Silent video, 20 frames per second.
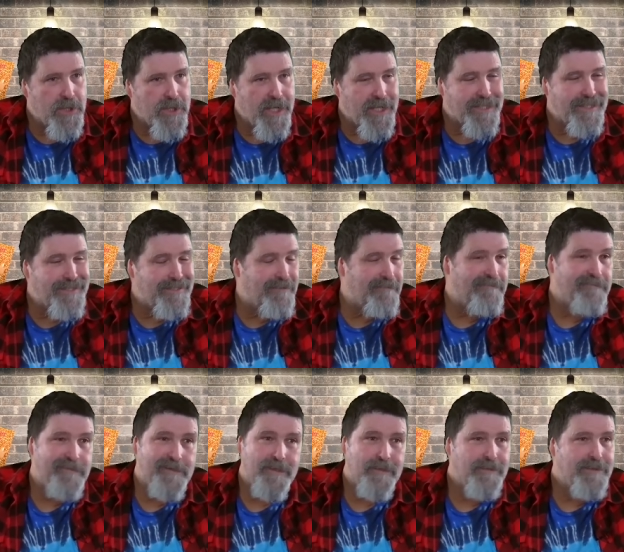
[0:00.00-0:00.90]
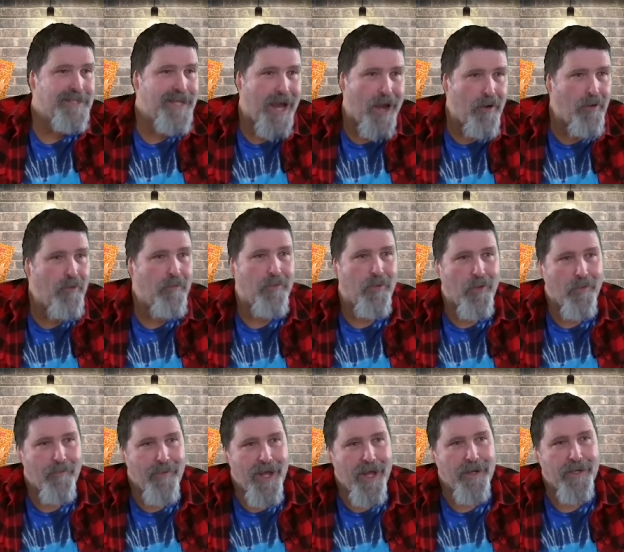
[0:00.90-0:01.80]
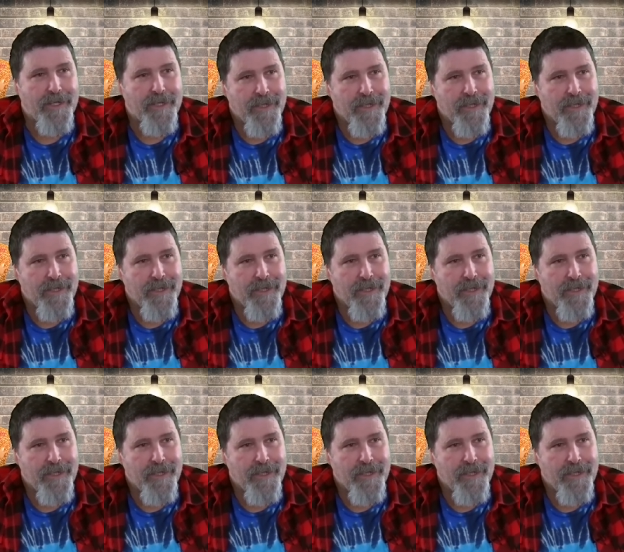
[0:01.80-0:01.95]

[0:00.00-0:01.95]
and I still feel terrible about it.